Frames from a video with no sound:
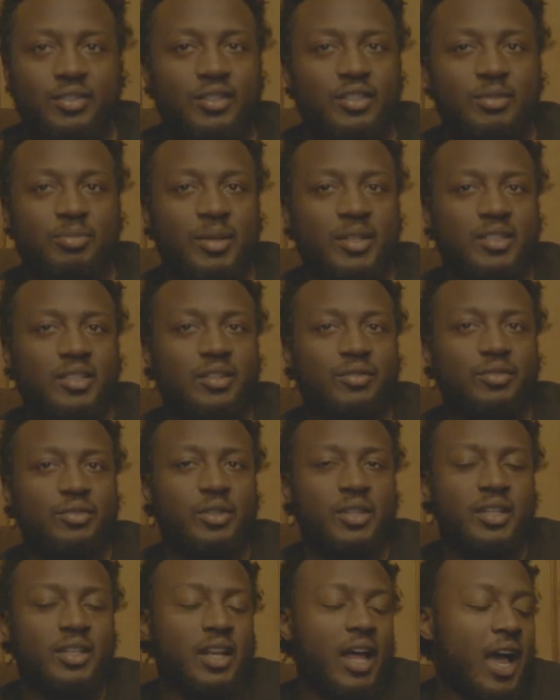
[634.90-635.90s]
Especially if
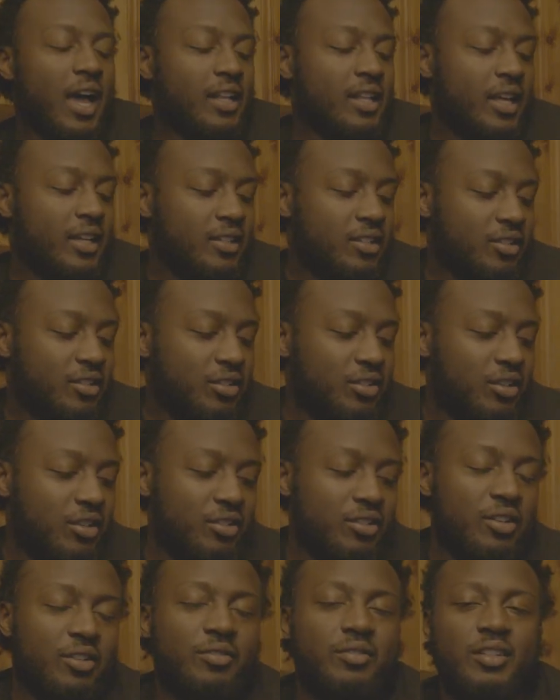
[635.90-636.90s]
you getting highlights and you
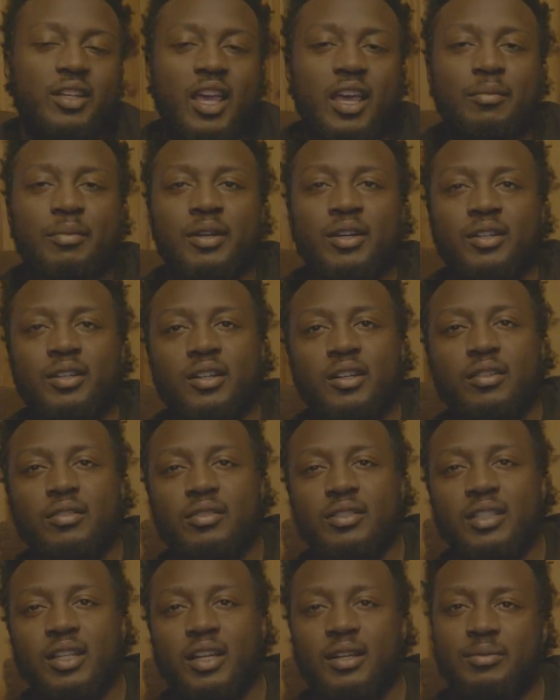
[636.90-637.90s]
don't know if the game will go to
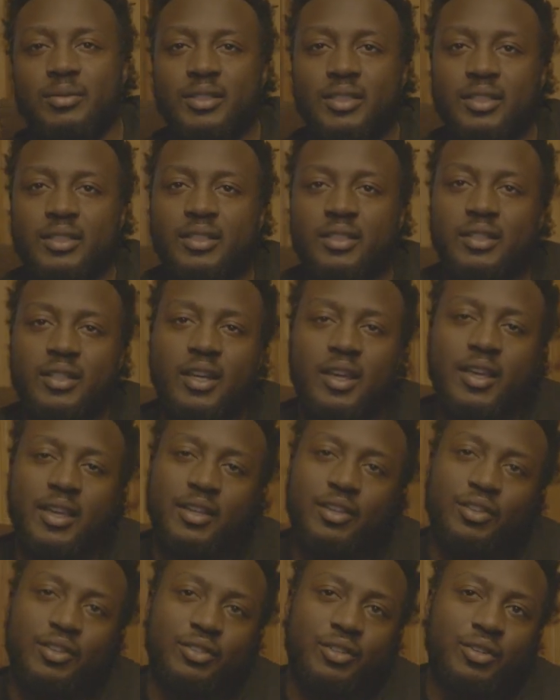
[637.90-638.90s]
overtime and shit.
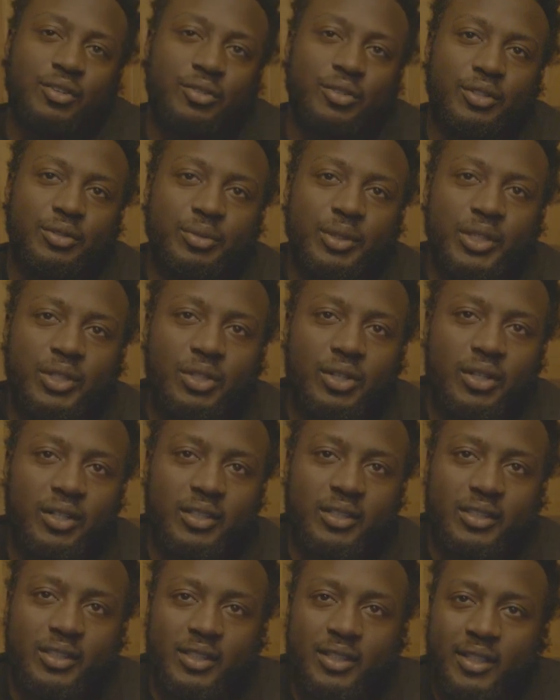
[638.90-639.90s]
You don't know who you
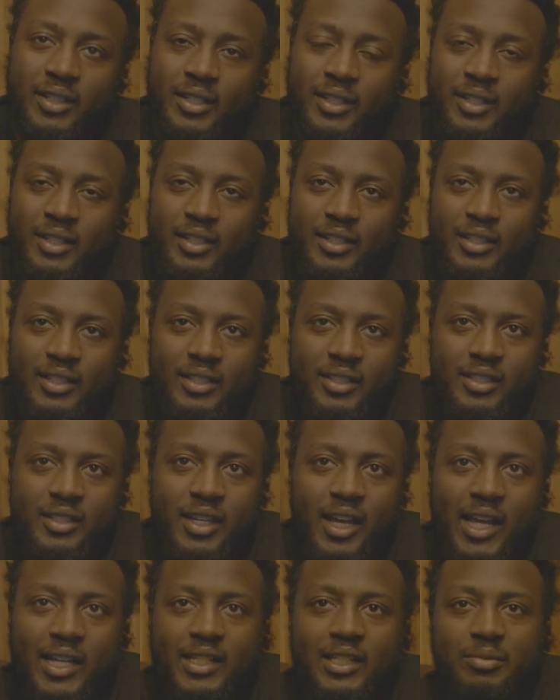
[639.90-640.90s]
recording.
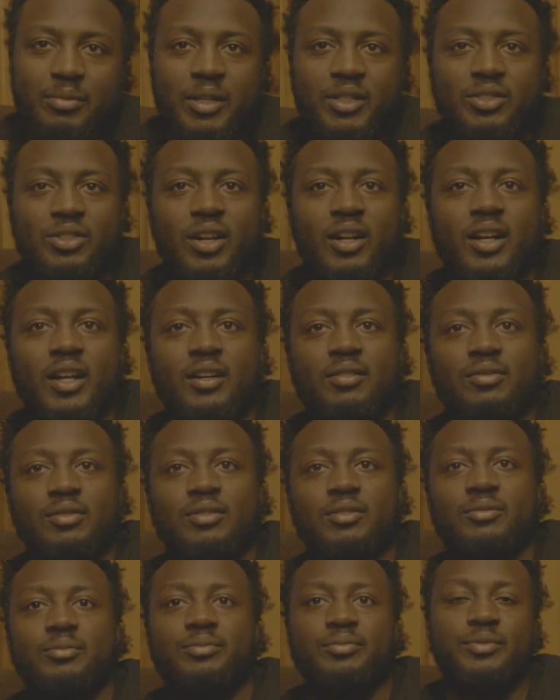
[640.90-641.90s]
I just make sure I got
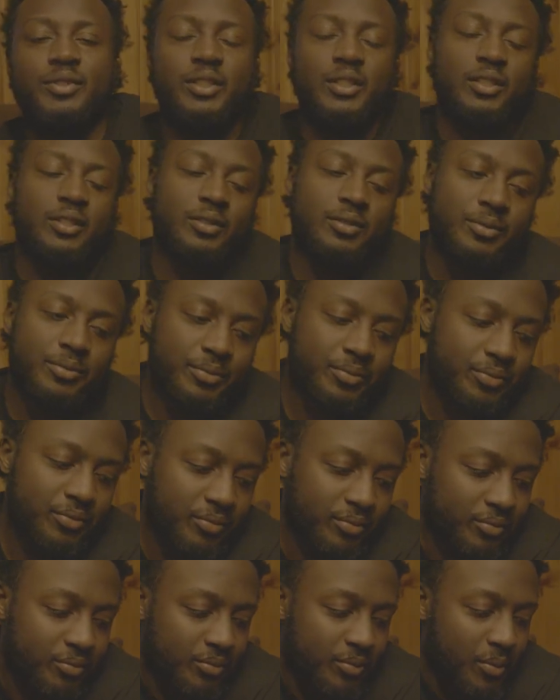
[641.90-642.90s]
room. So,
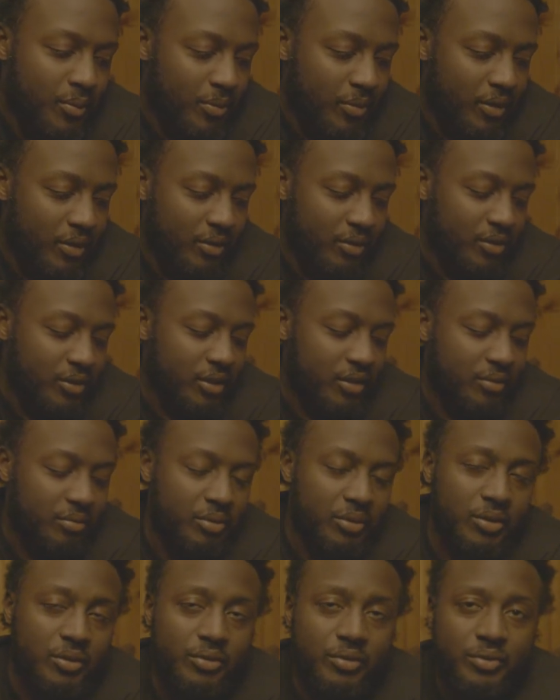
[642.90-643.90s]
you know,
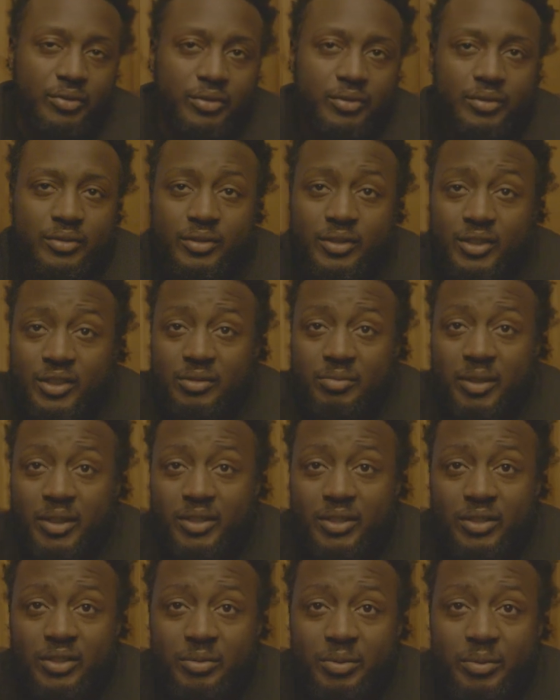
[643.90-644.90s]
move. Just
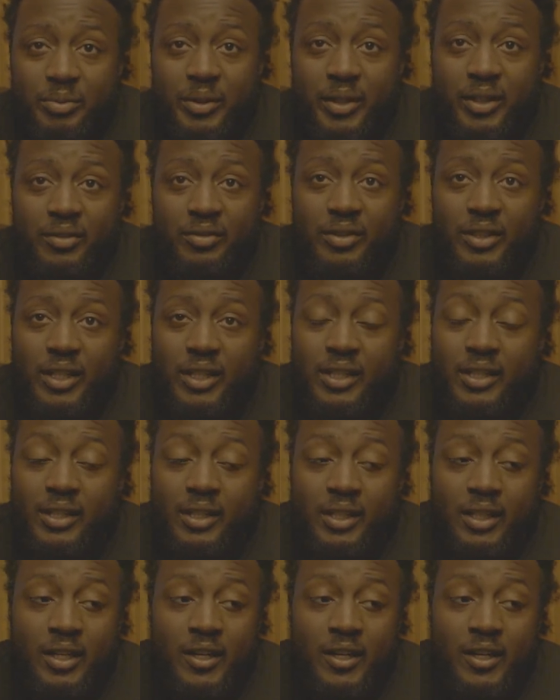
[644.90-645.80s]
make sure you prepare for that.